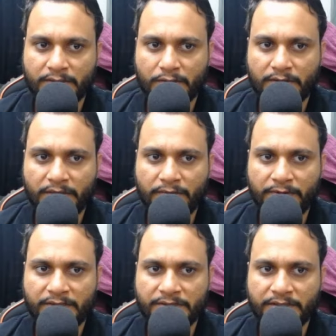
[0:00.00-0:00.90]
Now if
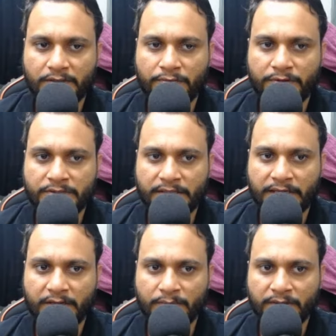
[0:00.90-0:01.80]
I check the first
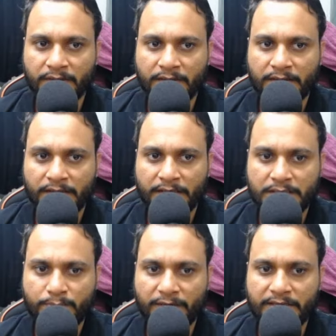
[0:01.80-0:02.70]
item, its
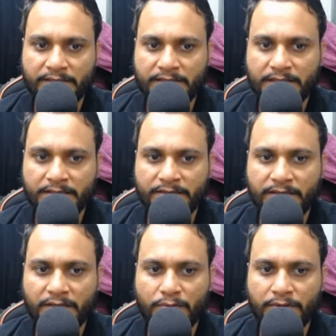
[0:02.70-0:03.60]
price is less than
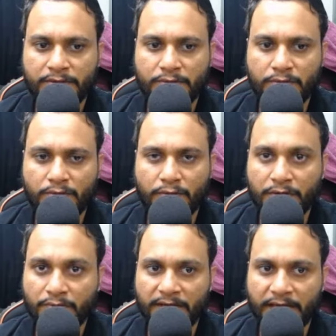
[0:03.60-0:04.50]
equals to
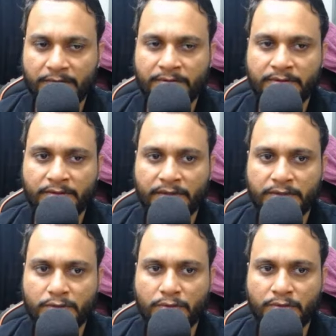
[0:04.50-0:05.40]
what we have,
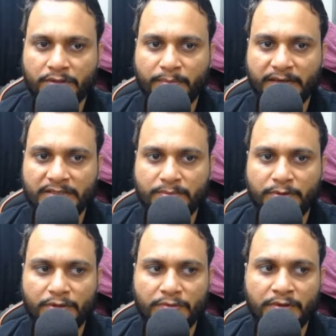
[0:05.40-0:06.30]
so the max
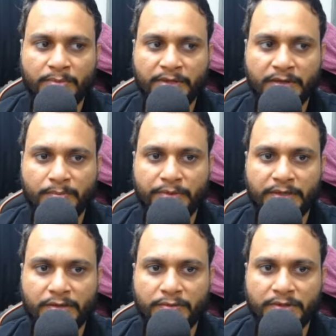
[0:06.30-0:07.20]
beauty will be
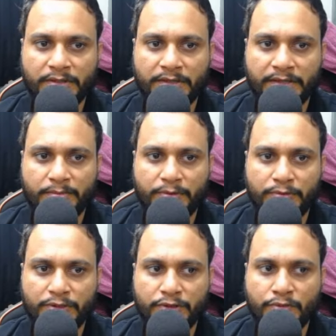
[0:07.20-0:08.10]
compared with the current
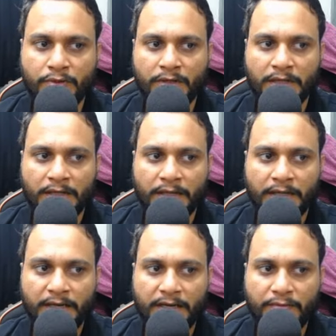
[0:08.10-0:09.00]
beauty 2,
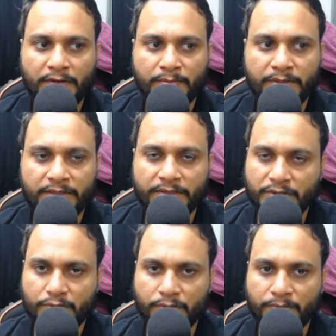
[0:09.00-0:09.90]
and I will update this
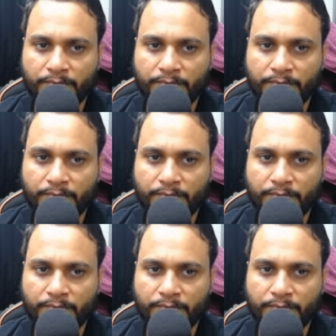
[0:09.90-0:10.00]
2.